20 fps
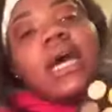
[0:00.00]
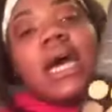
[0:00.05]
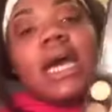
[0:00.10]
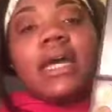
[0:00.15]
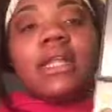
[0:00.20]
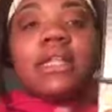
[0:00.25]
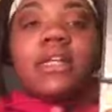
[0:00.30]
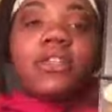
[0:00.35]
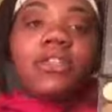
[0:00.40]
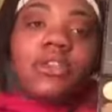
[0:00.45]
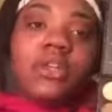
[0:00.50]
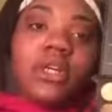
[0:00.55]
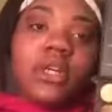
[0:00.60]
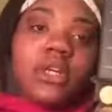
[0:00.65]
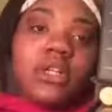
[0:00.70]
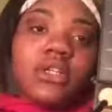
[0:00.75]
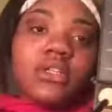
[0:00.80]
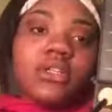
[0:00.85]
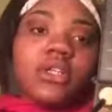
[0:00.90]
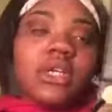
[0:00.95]
highlighter
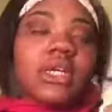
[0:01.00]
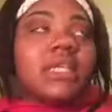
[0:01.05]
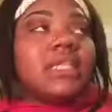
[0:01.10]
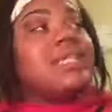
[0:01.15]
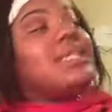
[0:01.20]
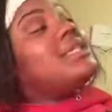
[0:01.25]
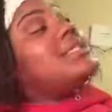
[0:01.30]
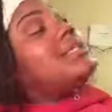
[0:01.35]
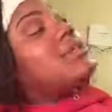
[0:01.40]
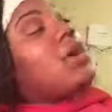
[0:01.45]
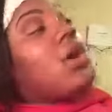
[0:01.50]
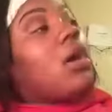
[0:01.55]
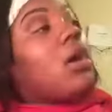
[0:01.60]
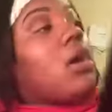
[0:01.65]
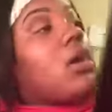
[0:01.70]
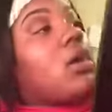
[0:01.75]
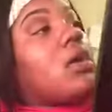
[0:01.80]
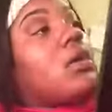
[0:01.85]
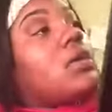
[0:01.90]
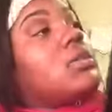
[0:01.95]
color. It is
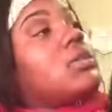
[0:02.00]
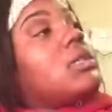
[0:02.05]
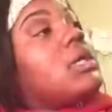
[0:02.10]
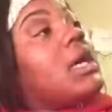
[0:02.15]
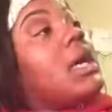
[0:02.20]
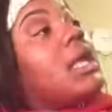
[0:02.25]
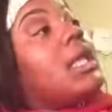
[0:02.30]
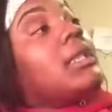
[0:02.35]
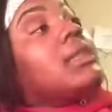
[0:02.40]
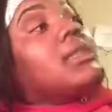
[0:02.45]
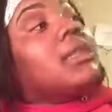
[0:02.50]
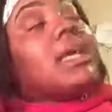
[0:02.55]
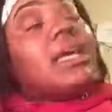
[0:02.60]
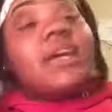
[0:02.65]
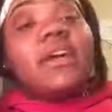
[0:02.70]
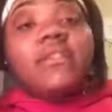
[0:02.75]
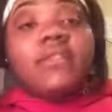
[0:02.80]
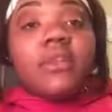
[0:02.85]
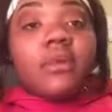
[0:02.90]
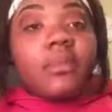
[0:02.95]
called
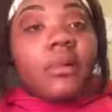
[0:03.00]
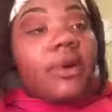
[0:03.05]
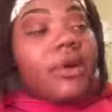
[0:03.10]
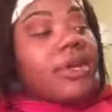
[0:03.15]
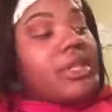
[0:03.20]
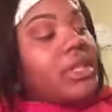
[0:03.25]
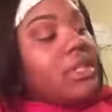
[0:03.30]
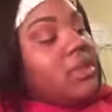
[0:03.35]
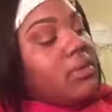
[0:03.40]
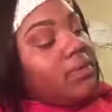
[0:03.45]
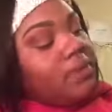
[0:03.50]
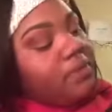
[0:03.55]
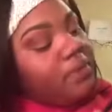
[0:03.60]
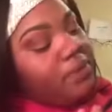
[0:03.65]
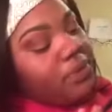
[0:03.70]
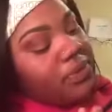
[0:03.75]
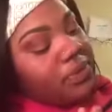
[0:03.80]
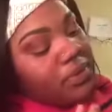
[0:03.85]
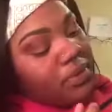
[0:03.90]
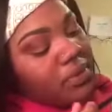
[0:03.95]
Light of the Party.
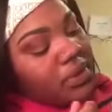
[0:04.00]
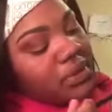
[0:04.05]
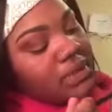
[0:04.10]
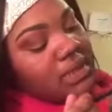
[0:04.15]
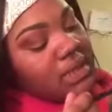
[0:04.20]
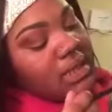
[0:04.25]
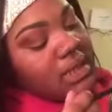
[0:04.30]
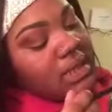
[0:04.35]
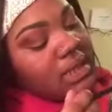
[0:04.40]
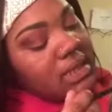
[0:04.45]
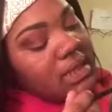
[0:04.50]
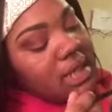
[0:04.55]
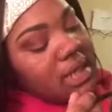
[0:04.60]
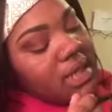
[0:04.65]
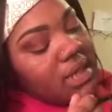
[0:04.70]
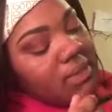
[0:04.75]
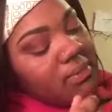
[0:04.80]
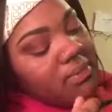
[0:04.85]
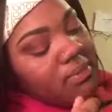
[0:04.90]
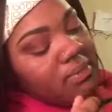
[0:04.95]
I'm going to take a
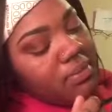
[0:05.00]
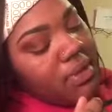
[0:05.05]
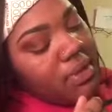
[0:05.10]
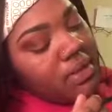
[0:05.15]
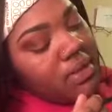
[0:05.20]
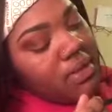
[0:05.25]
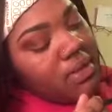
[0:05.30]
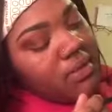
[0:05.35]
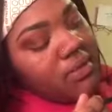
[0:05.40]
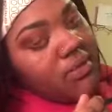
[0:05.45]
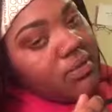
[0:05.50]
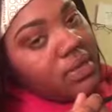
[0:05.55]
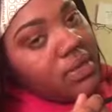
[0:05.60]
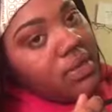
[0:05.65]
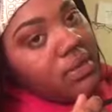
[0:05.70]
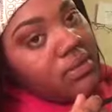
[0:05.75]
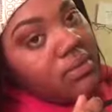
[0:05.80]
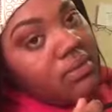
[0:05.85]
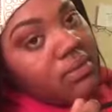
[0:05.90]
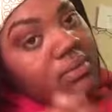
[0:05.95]
dab bit of
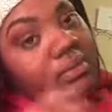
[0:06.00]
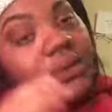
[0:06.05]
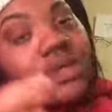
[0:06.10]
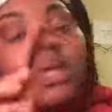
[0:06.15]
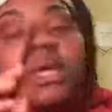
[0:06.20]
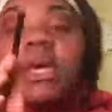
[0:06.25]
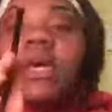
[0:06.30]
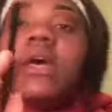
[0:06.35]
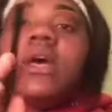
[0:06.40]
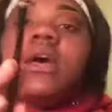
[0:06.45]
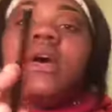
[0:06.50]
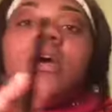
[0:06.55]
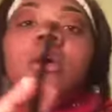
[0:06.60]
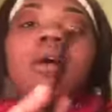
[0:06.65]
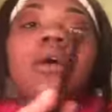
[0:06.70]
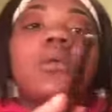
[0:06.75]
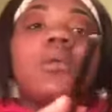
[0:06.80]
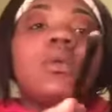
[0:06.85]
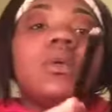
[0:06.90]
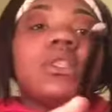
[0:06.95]
it
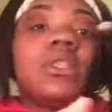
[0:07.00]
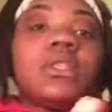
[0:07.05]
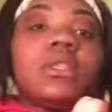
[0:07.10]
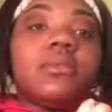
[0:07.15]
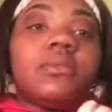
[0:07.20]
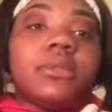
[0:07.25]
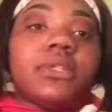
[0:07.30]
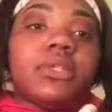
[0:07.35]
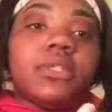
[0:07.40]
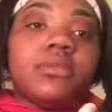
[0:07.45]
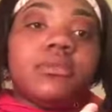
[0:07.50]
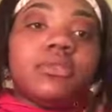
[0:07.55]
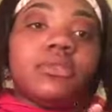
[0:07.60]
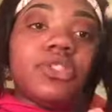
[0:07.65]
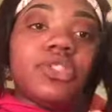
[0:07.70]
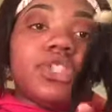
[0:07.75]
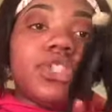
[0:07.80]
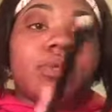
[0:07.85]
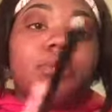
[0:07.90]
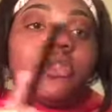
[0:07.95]
with the blending
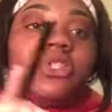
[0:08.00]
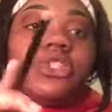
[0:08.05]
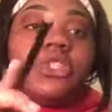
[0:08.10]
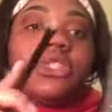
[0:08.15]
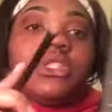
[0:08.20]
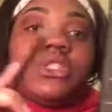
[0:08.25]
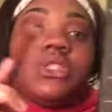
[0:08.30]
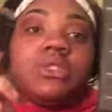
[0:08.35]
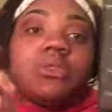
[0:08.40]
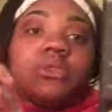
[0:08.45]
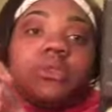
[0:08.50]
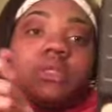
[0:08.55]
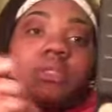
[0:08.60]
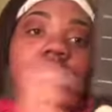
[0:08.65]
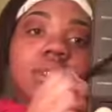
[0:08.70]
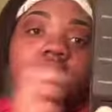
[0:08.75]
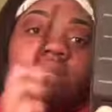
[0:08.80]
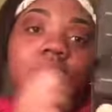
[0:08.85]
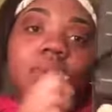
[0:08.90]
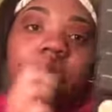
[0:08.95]
brush that we just
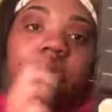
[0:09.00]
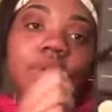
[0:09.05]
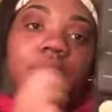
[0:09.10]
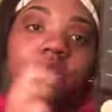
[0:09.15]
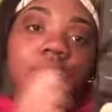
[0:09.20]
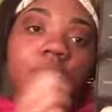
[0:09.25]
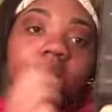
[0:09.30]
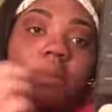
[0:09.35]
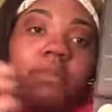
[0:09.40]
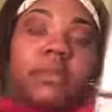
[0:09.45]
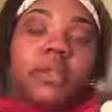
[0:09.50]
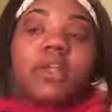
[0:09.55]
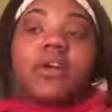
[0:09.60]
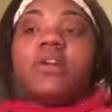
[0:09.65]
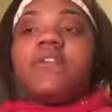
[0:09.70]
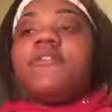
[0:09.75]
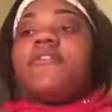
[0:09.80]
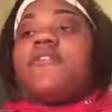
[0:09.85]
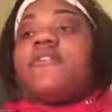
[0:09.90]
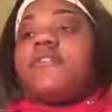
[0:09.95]
used. We're going to wipe it
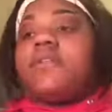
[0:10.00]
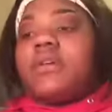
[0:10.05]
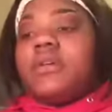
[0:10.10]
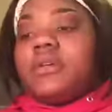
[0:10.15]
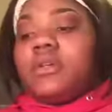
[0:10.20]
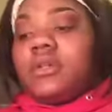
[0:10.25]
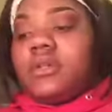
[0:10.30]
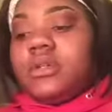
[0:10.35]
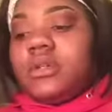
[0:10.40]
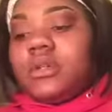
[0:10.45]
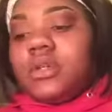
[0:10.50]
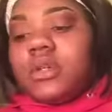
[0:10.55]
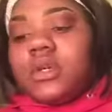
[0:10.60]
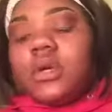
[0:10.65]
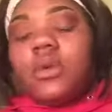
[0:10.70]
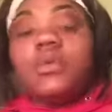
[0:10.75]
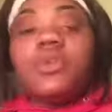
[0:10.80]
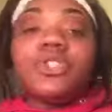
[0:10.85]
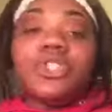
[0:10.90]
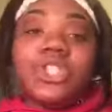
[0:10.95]
off.
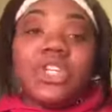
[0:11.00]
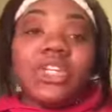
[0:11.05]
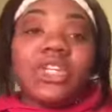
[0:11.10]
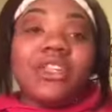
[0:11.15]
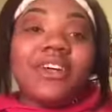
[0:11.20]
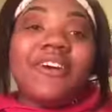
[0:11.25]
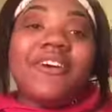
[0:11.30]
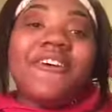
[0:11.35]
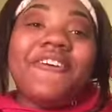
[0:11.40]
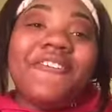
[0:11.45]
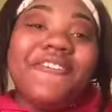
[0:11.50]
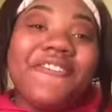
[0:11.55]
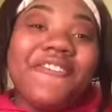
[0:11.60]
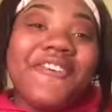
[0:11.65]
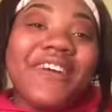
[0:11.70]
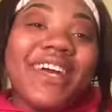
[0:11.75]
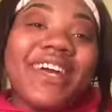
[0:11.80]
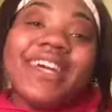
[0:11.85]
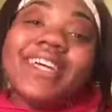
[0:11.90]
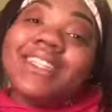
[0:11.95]
We'll shake it off.
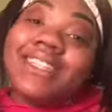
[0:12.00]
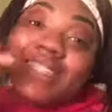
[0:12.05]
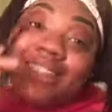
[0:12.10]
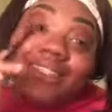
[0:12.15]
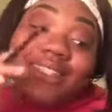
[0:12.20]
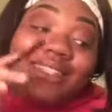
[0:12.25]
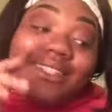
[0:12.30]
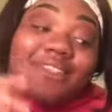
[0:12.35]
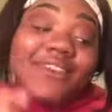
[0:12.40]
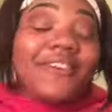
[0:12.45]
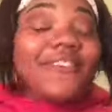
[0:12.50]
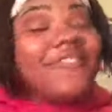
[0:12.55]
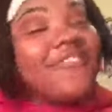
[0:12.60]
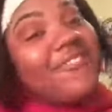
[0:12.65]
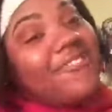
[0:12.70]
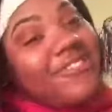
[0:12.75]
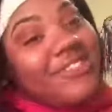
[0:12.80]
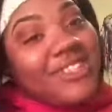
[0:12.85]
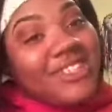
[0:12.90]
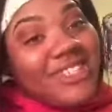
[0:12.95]
Dust it
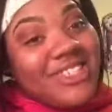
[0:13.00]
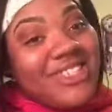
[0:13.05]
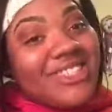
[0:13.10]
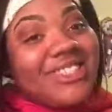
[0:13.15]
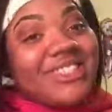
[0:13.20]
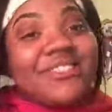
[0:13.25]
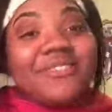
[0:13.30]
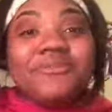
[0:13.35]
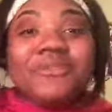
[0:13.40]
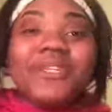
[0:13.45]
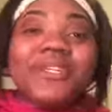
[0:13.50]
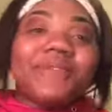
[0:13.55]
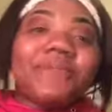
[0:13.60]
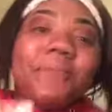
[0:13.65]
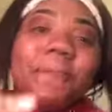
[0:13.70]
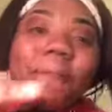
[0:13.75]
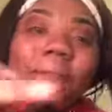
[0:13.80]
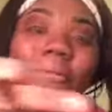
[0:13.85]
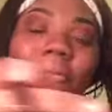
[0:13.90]
off just a little bit.